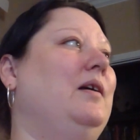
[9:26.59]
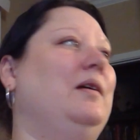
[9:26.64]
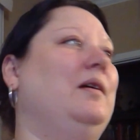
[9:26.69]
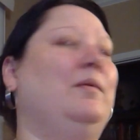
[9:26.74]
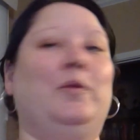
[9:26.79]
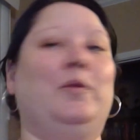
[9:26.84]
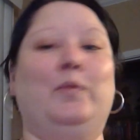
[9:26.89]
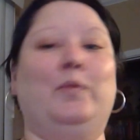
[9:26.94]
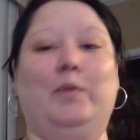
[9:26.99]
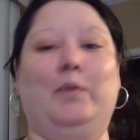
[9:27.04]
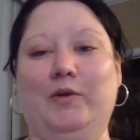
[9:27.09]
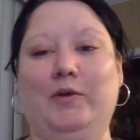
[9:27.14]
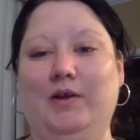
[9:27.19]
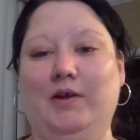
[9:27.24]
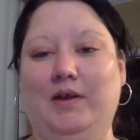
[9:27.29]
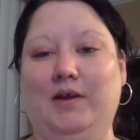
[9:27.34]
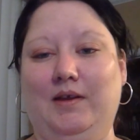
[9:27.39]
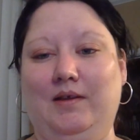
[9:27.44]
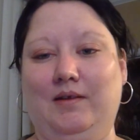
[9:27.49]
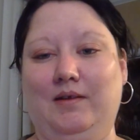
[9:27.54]
when we were
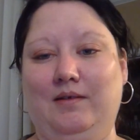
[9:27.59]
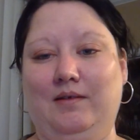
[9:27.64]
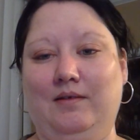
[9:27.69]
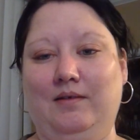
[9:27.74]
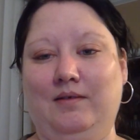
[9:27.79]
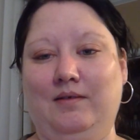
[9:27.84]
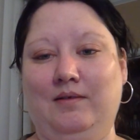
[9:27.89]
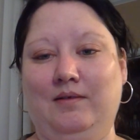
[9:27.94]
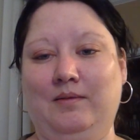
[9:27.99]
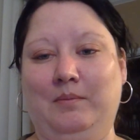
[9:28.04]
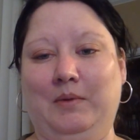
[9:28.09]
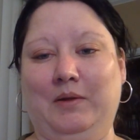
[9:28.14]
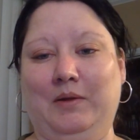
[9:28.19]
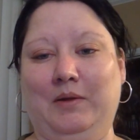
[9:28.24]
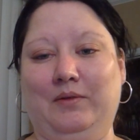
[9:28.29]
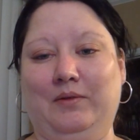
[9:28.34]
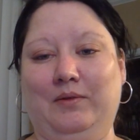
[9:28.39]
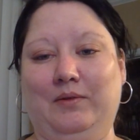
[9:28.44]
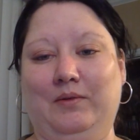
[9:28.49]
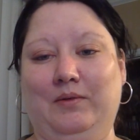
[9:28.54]
in middle
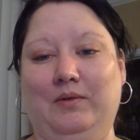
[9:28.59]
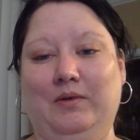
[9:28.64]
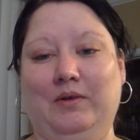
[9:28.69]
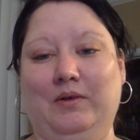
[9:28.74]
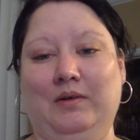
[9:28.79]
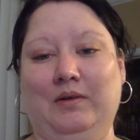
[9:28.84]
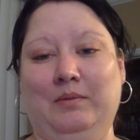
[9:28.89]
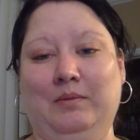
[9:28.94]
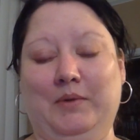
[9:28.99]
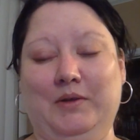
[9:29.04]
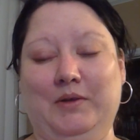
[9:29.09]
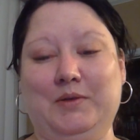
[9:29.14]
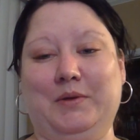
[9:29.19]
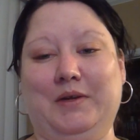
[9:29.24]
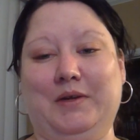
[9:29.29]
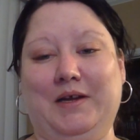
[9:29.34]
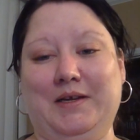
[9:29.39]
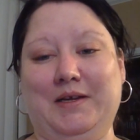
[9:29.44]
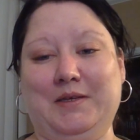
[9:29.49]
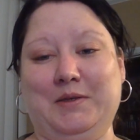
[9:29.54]
school
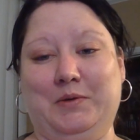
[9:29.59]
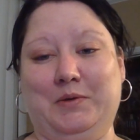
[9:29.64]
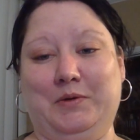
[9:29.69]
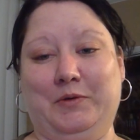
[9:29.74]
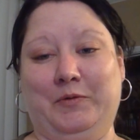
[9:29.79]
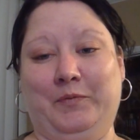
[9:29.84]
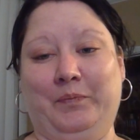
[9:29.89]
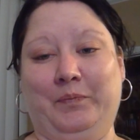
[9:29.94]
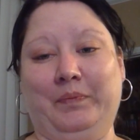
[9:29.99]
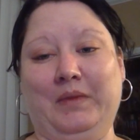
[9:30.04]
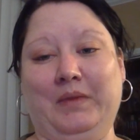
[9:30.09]
and high school,